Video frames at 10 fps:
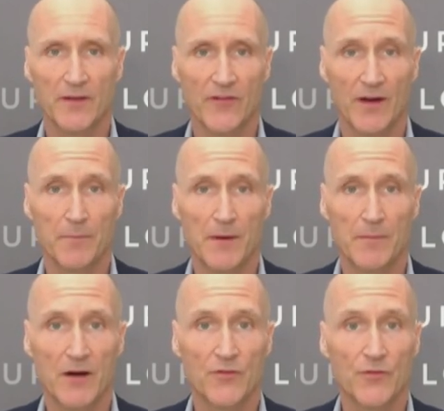that's up
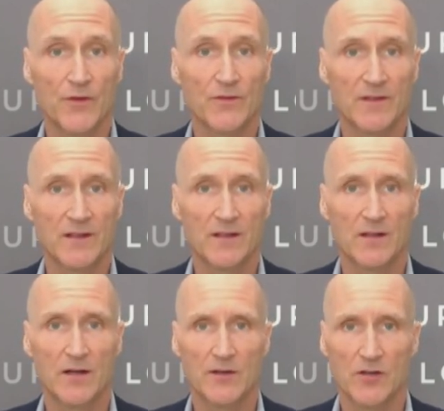about
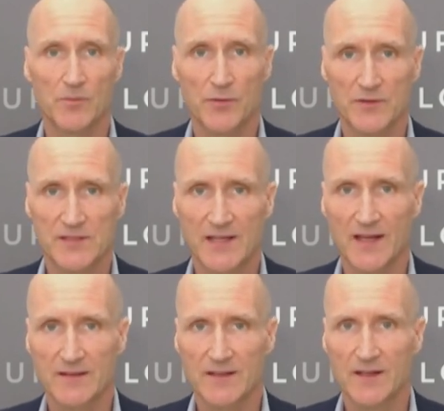
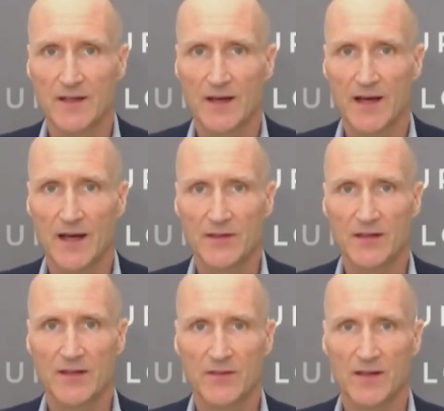
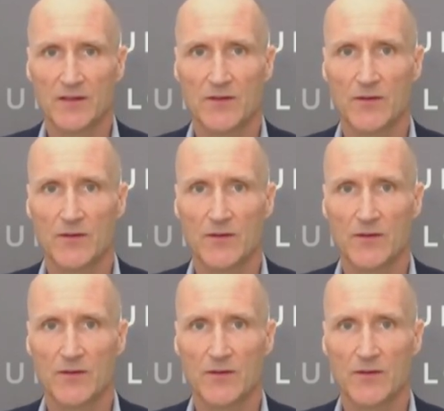1,500%.